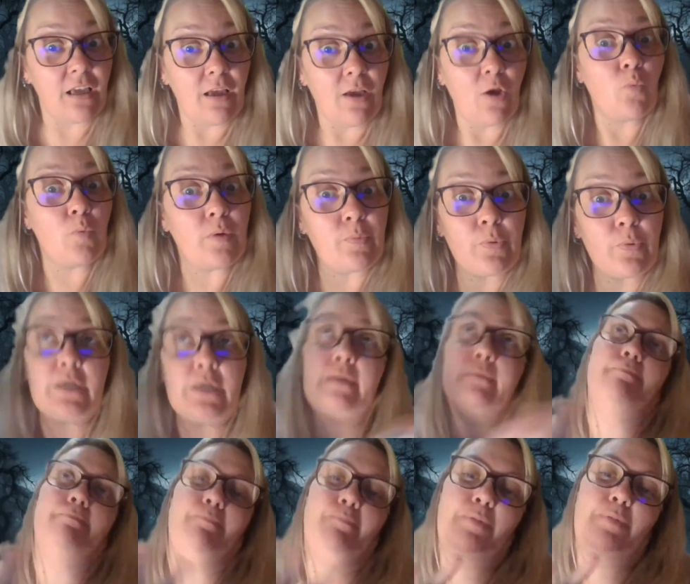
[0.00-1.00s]
we
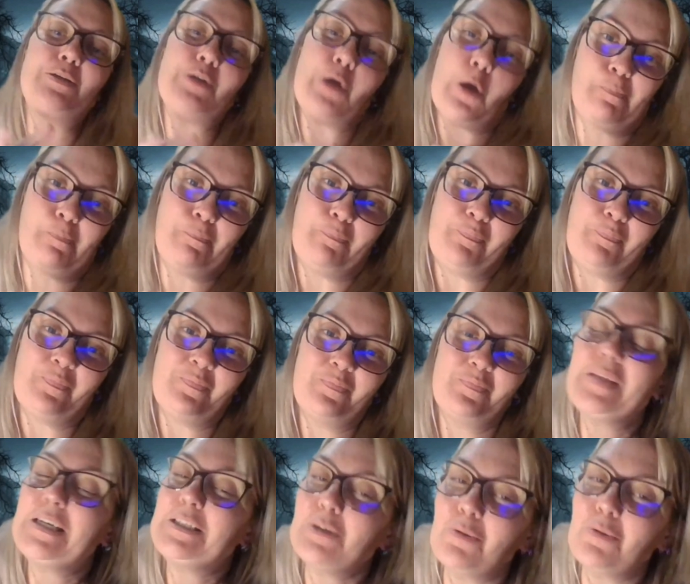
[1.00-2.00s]
would, but no,
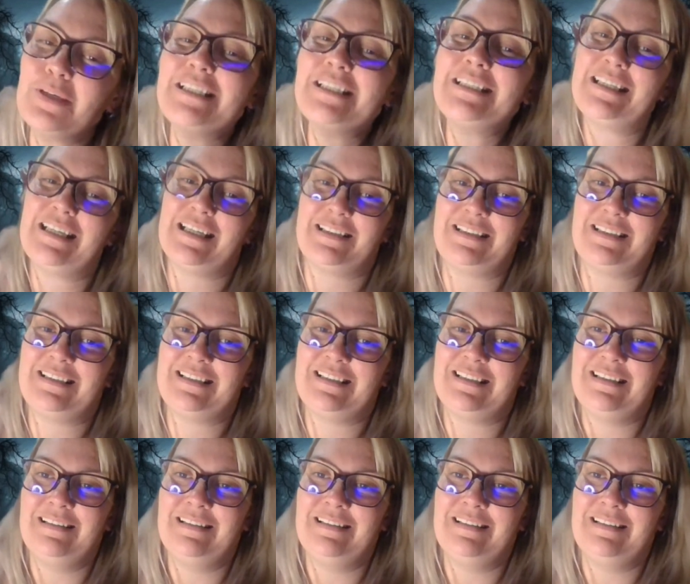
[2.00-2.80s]
they don't exist.